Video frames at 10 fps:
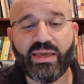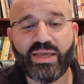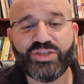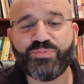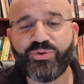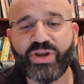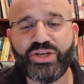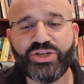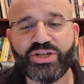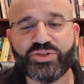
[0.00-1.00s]

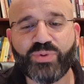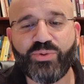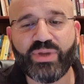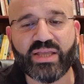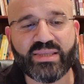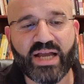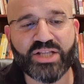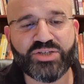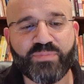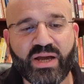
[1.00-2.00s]
Inspiration is when we are
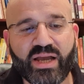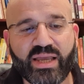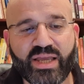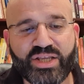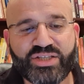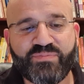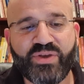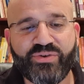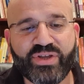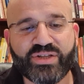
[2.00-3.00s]
touched by and
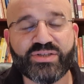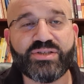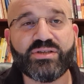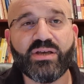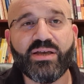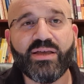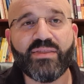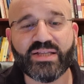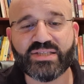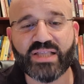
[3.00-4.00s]
experience
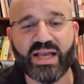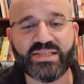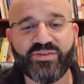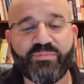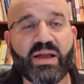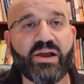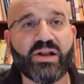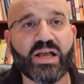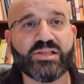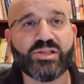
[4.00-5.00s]
that slice of
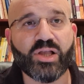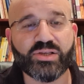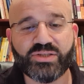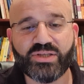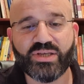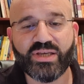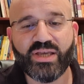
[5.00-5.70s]
paradise lost,